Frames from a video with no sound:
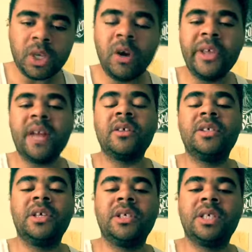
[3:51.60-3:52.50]
All the actors
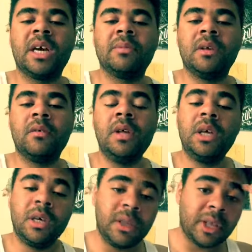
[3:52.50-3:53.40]
did a good job though
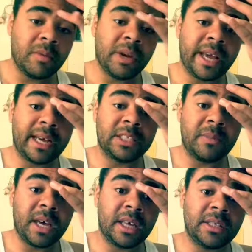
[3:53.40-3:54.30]
the community
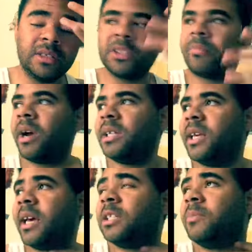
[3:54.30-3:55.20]
aspect, the
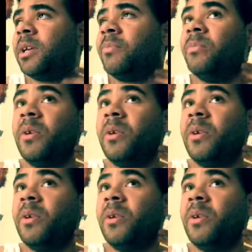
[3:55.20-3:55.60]
surprising aspect,